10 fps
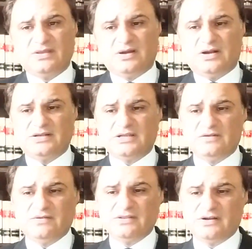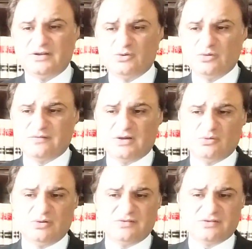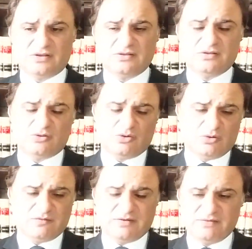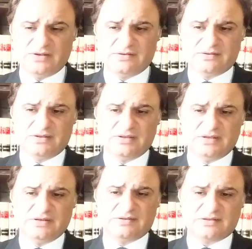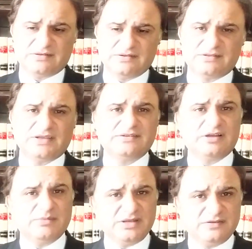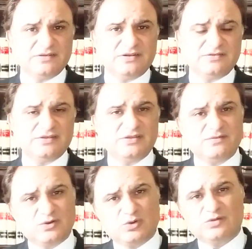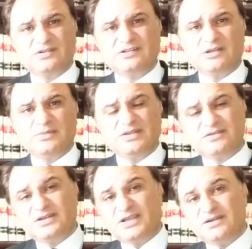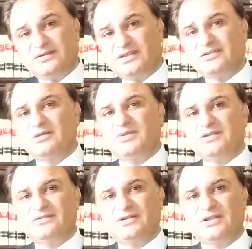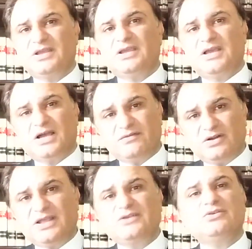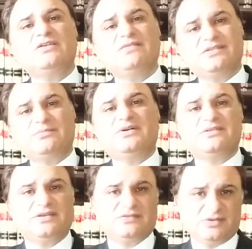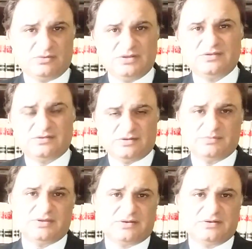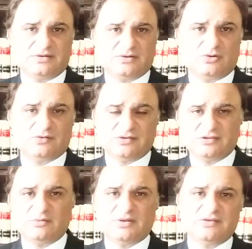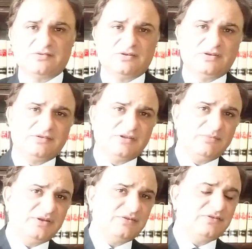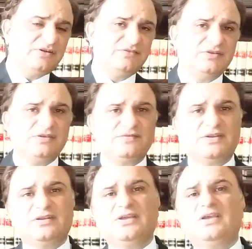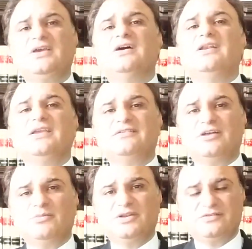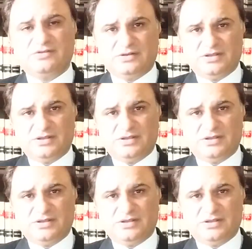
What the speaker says: Article 132 of Qanun-e-Shahadat, or law of evidence, discusses the examination in chief, cross-examination and re-examination. I would like to have a separate session on this subject: cross-examination, examination in chief and re-examination,